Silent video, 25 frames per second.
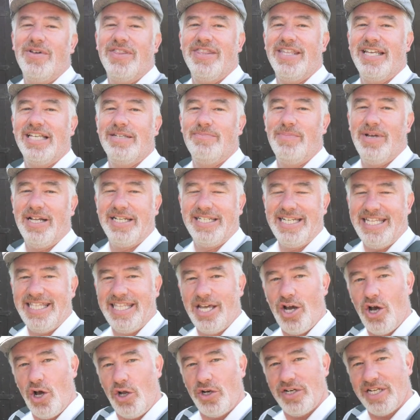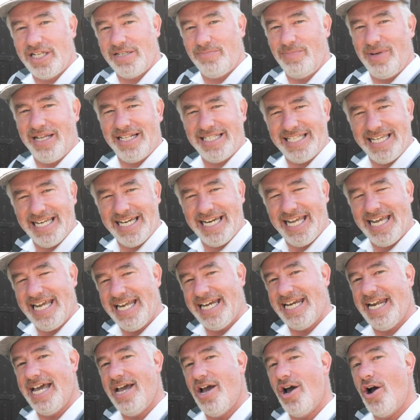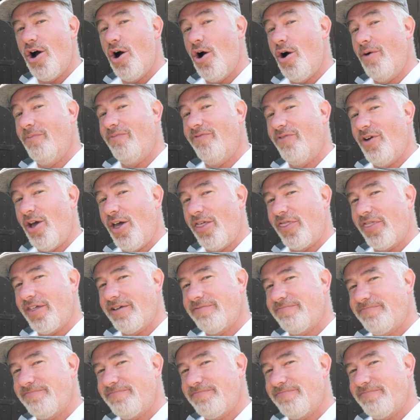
with this building, the oldest building in Holmfirth.